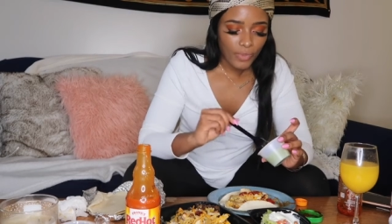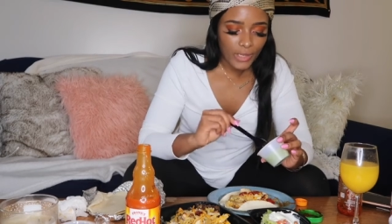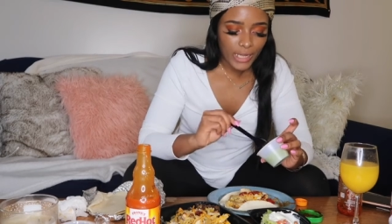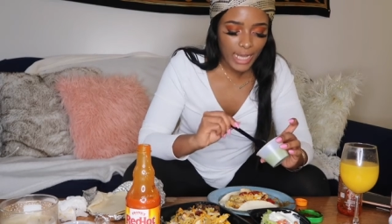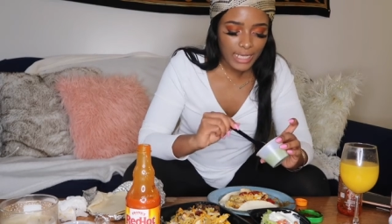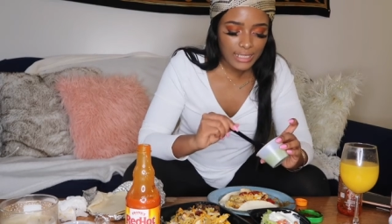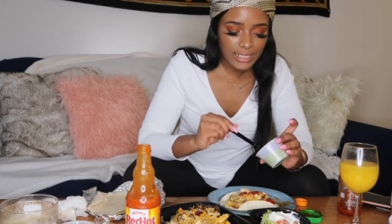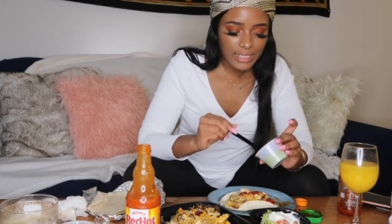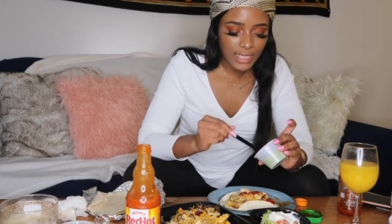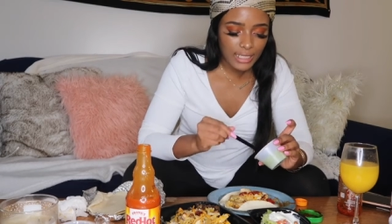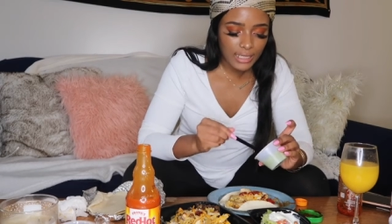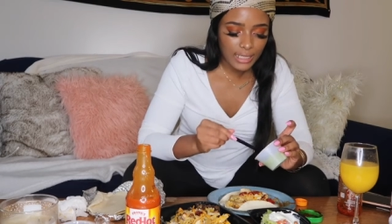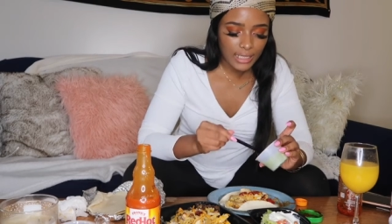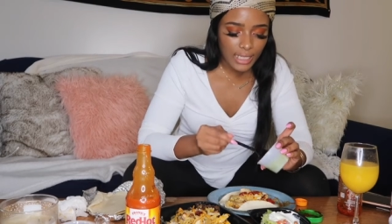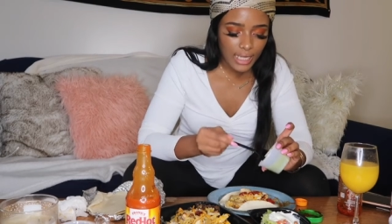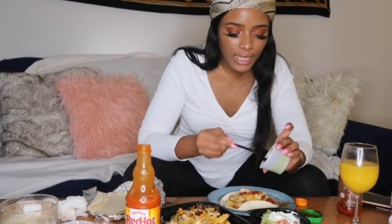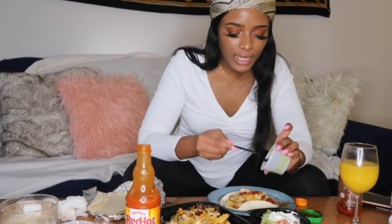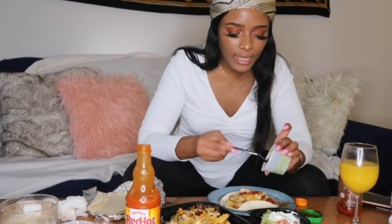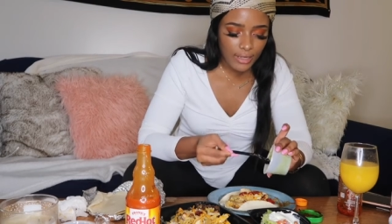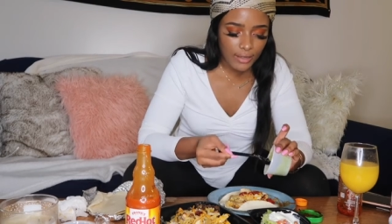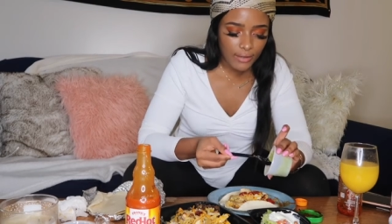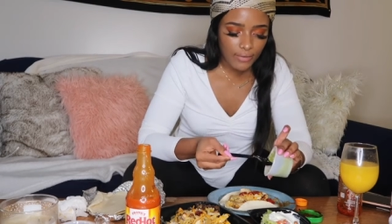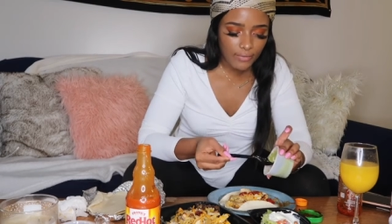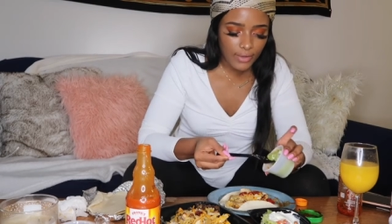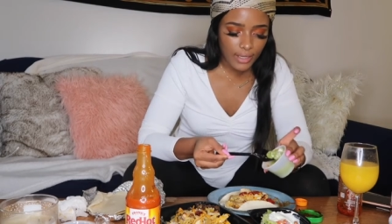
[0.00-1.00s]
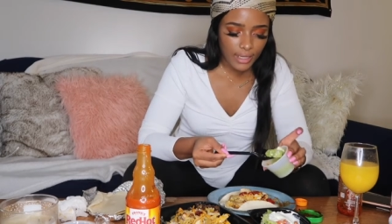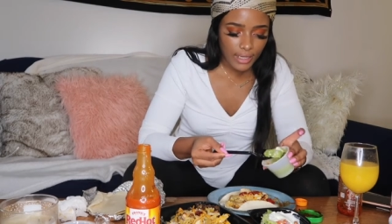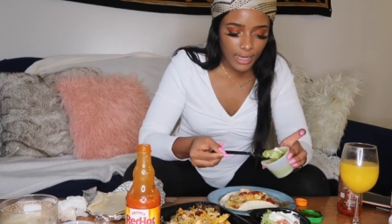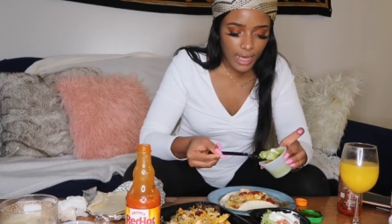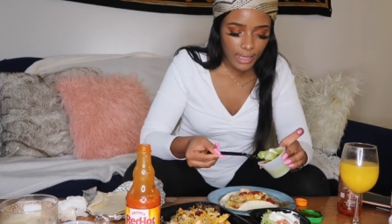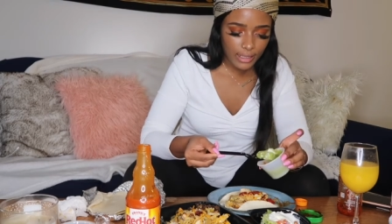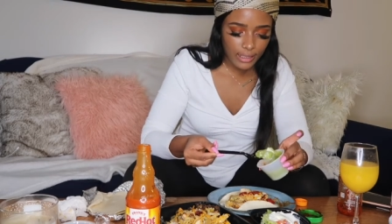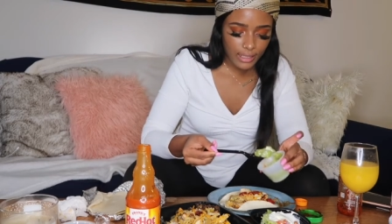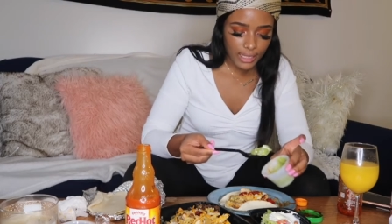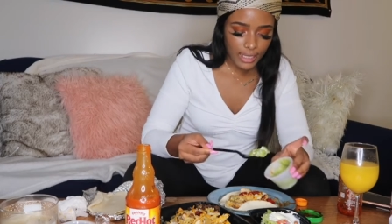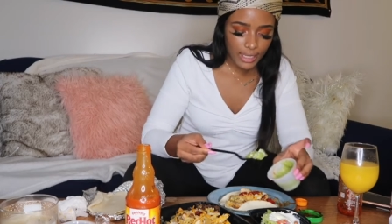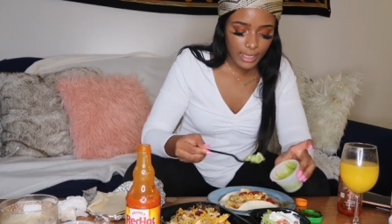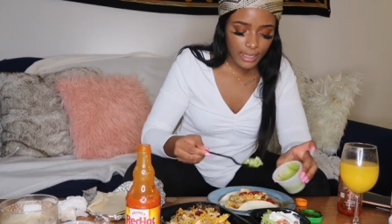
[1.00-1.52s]
Like, to live in
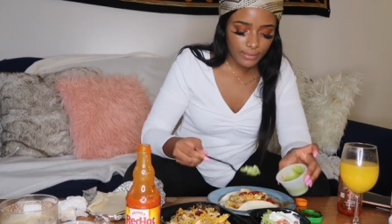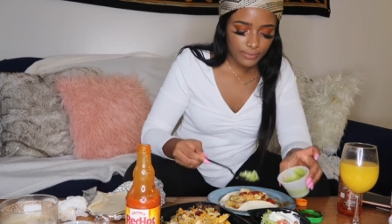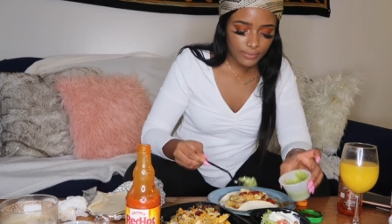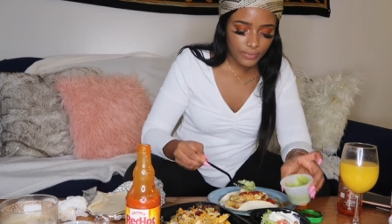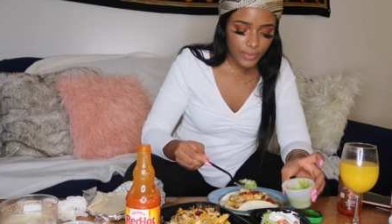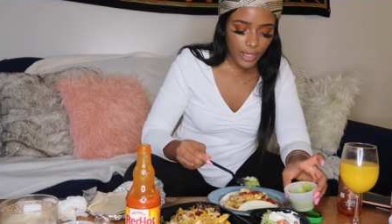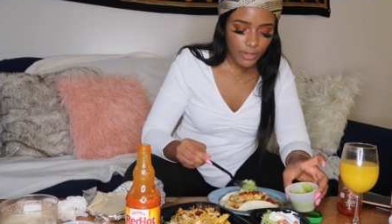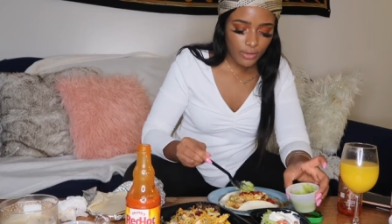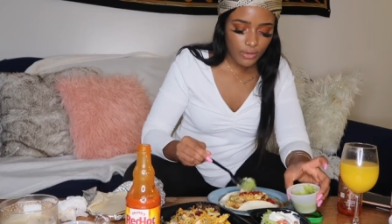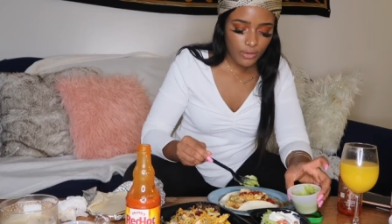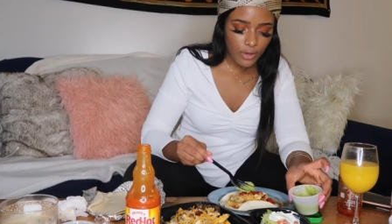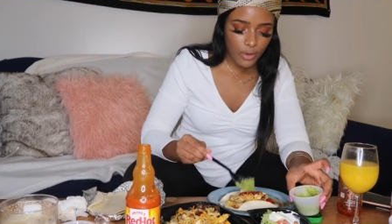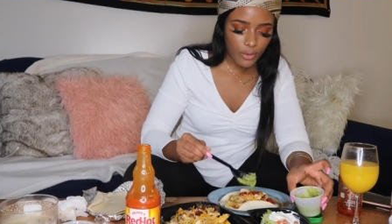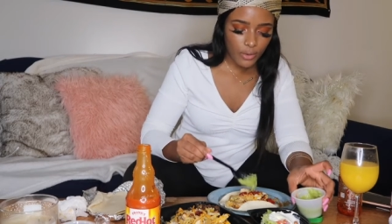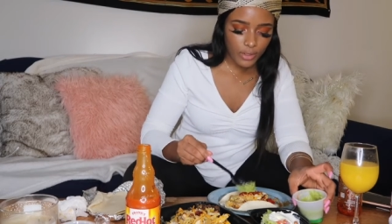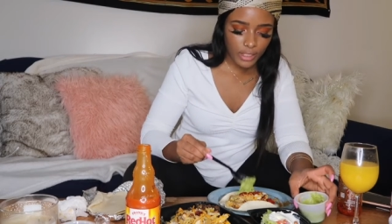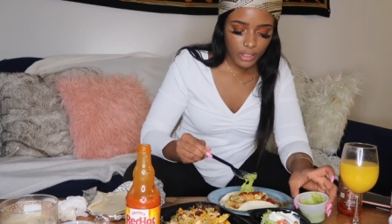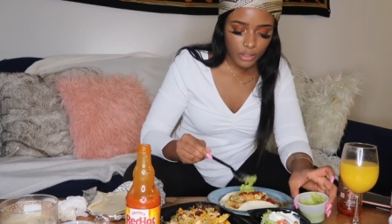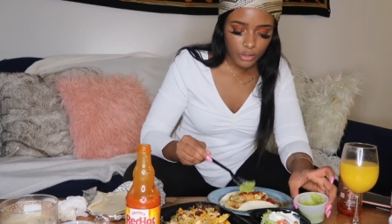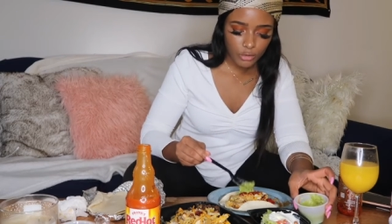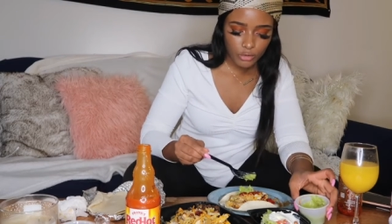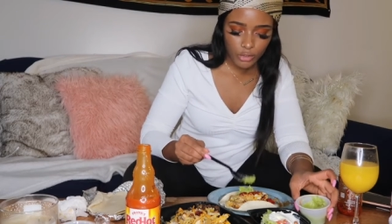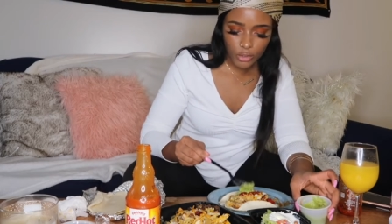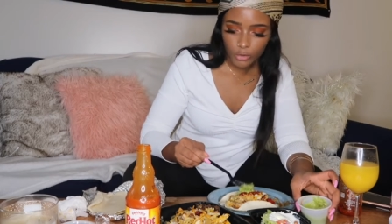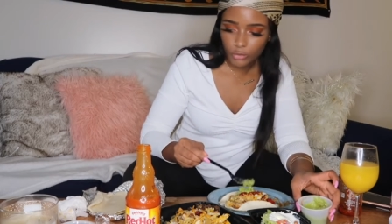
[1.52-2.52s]
LA, how you going and you